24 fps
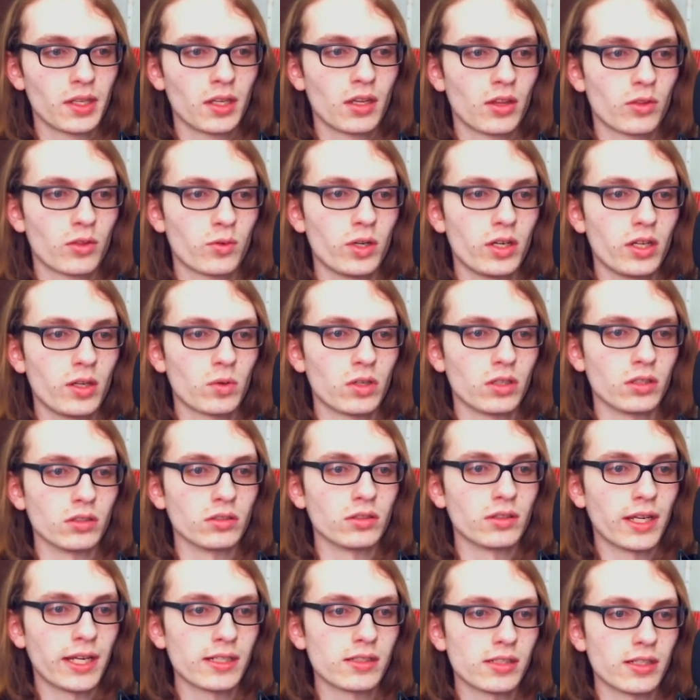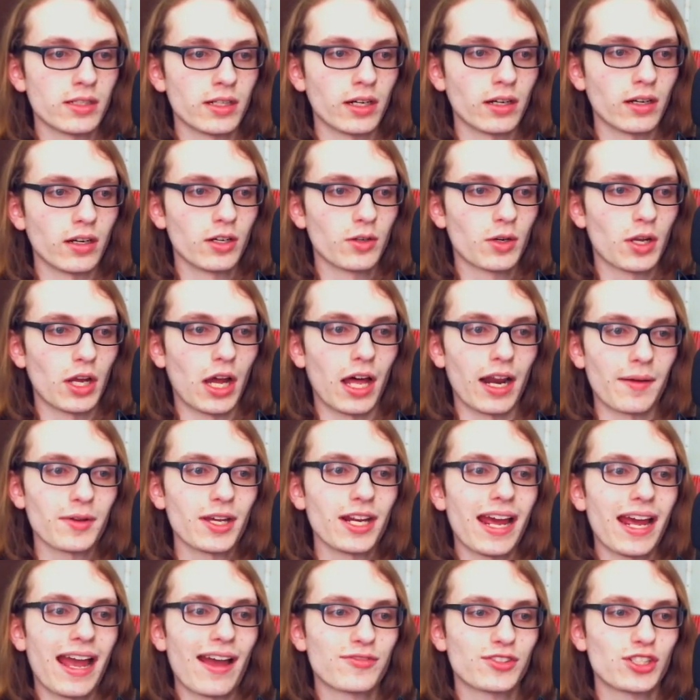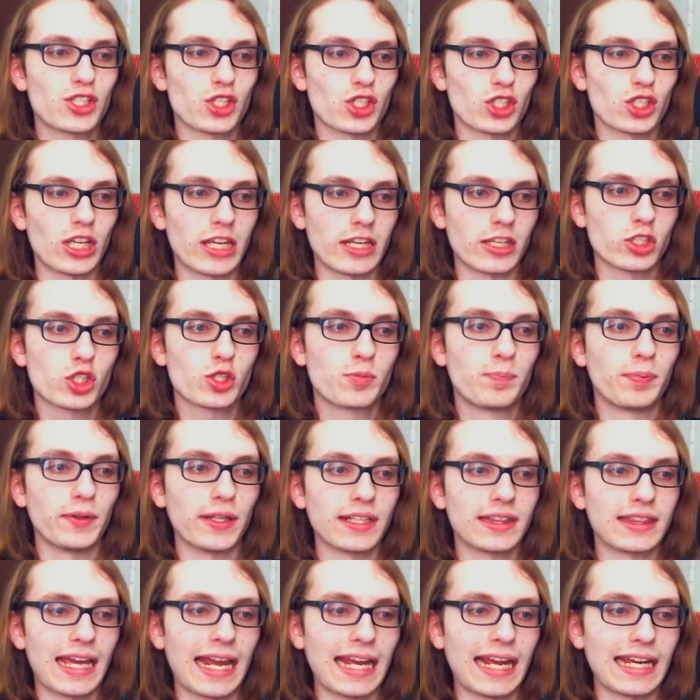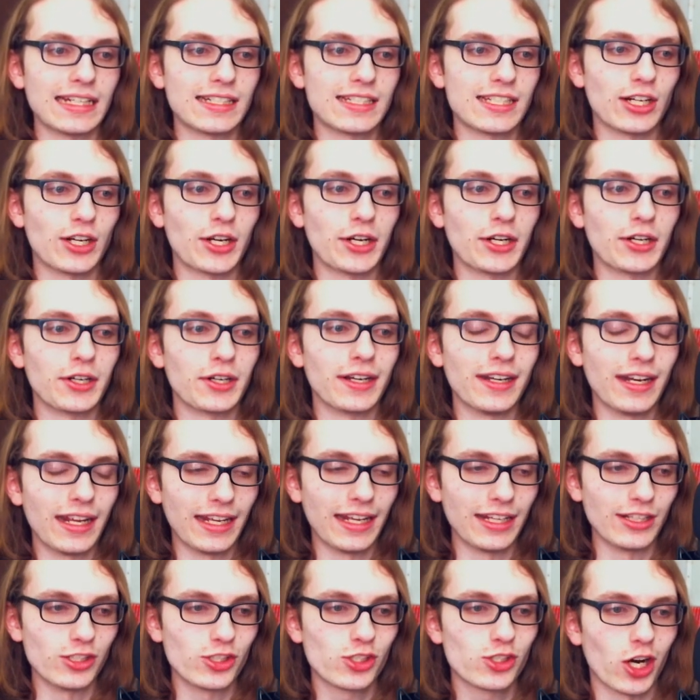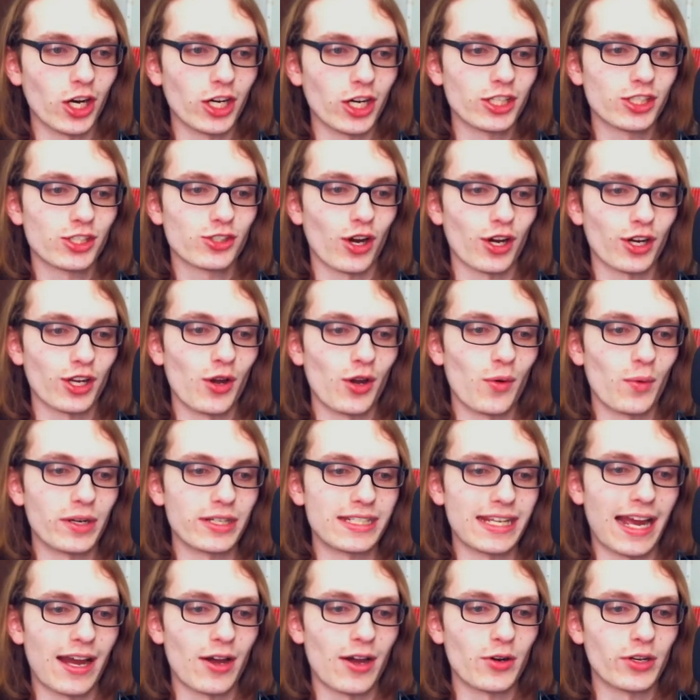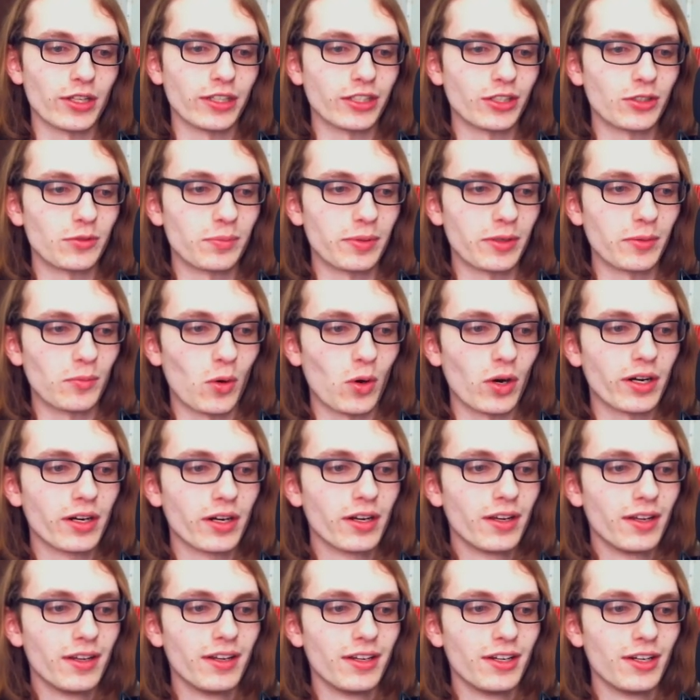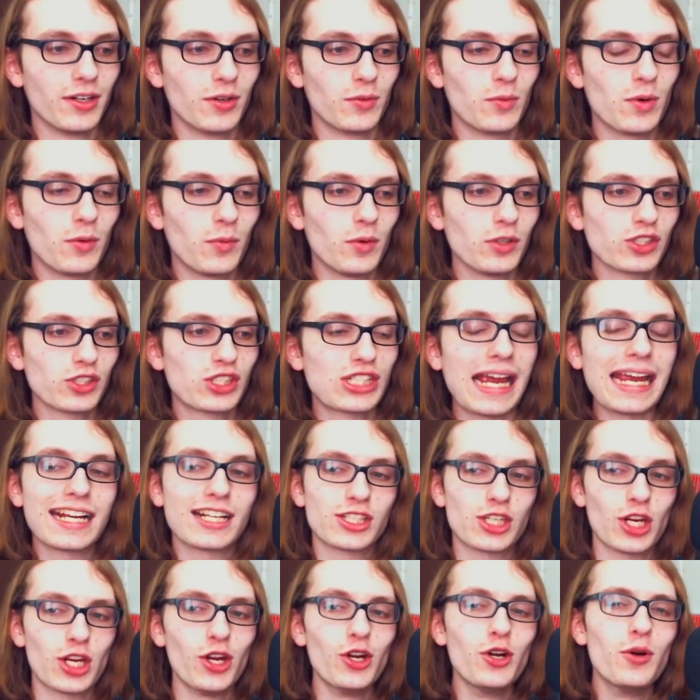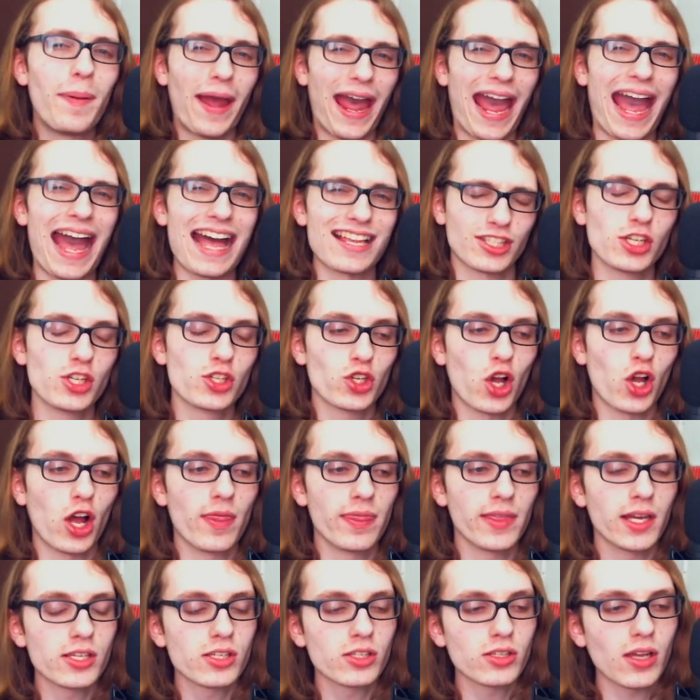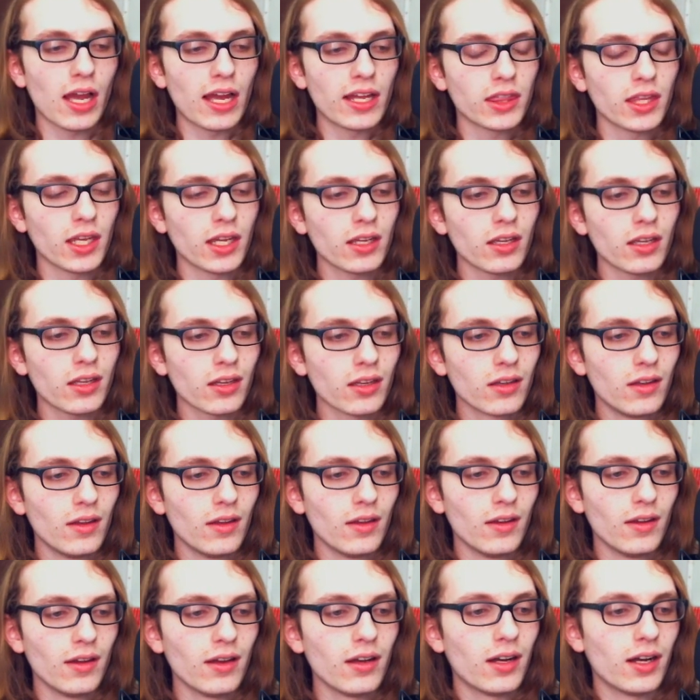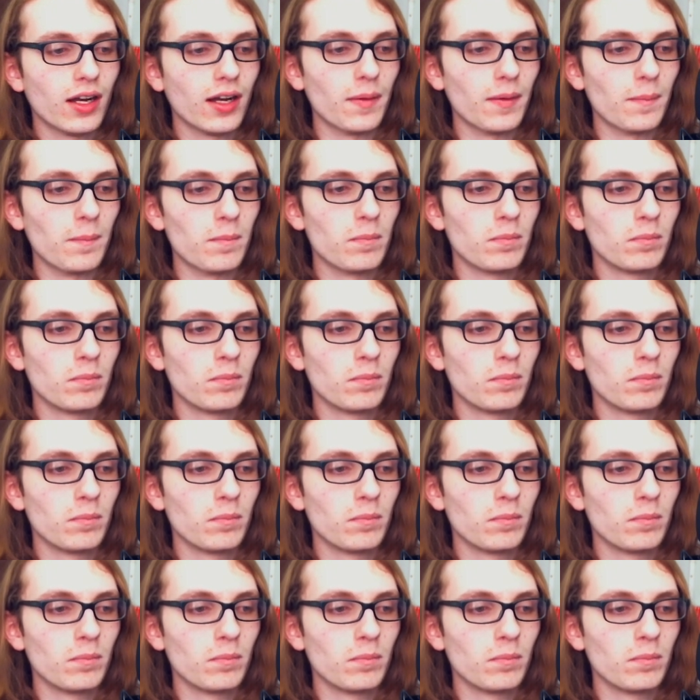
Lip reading: 3D World, A tier. Oh god, I'm gonna have to just like split the A tier and start going down a little bit more. We'll take 2 passes on this, I think. Mario